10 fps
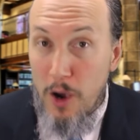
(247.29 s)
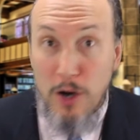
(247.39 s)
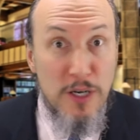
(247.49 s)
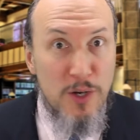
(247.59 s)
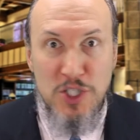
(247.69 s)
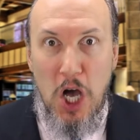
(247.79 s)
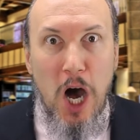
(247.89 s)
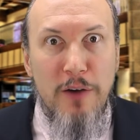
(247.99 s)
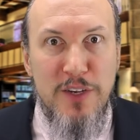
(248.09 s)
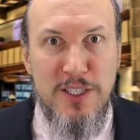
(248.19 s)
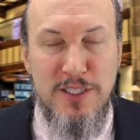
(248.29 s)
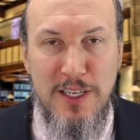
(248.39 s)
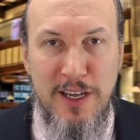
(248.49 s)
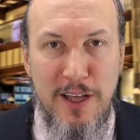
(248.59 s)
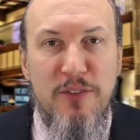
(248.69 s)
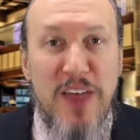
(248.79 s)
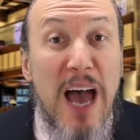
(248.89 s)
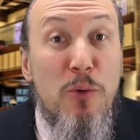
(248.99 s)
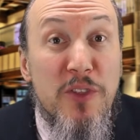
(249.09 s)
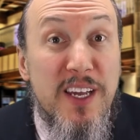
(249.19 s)
Or else, obviously, if
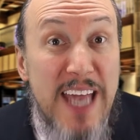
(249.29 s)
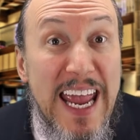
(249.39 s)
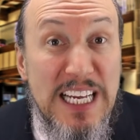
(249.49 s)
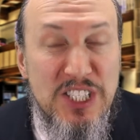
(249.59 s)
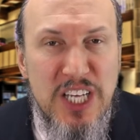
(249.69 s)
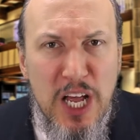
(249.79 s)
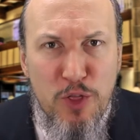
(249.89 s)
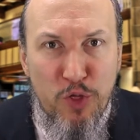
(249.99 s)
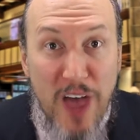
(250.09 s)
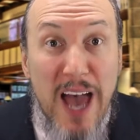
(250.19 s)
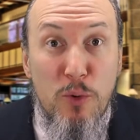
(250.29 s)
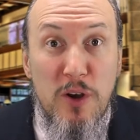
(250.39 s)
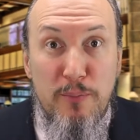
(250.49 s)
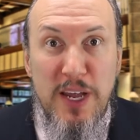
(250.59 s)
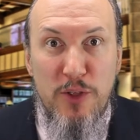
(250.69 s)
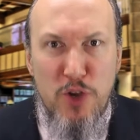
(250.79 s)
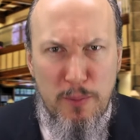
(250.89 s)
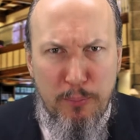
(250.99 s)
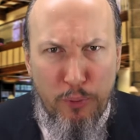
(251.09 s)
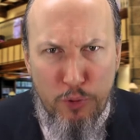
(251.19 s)
that were the case, that would be their
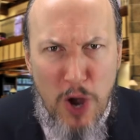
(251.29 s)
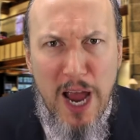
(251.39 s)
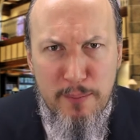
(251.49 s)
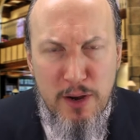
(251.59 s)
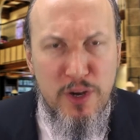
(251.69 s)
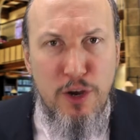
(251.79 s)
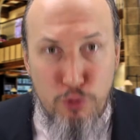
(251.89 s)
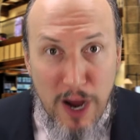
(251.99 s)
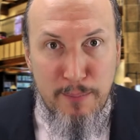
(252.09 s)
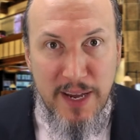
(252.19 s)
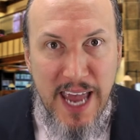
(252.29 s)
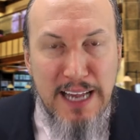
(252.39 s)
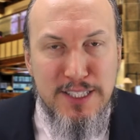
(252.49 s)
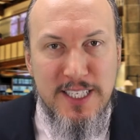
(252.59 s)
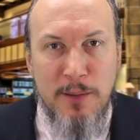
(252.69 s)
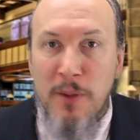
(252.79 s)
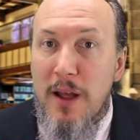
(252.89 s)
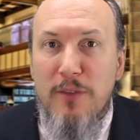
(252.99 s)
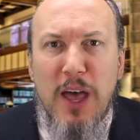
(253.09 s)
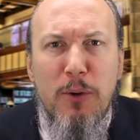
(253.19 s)
primary gripe against him.
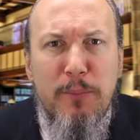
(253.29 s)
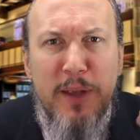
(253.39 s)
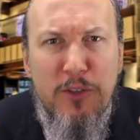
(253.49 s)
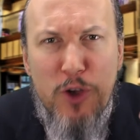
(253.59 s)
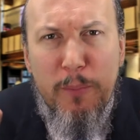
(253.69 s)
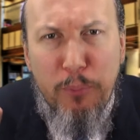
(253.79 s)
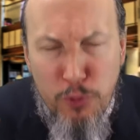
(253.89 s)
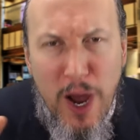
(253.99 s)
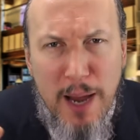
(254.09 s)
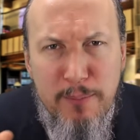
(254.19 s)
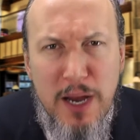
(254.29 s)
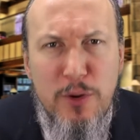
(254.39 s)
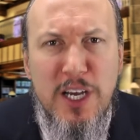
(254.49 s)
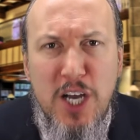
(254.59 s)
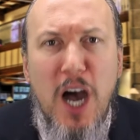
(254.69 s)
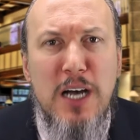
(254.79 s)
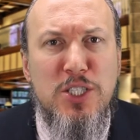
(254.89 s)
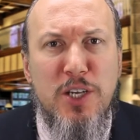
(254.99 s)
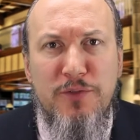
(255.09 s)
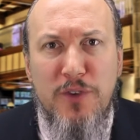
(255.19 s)
That would be their primary
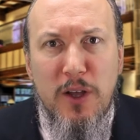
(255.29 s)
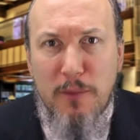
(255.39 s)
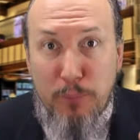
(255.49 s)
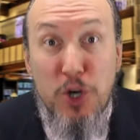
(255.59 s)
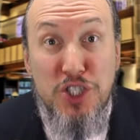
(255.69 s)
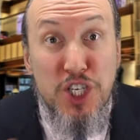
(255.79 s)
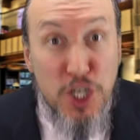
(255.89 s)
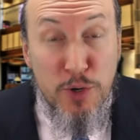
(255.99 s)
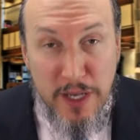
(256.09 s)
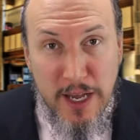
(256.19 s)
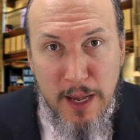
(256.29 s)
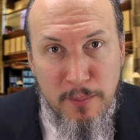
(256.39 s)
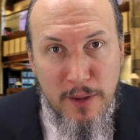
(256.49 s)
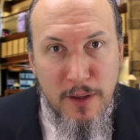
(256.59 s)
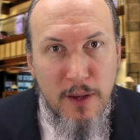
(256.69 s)
cause of persecuting him.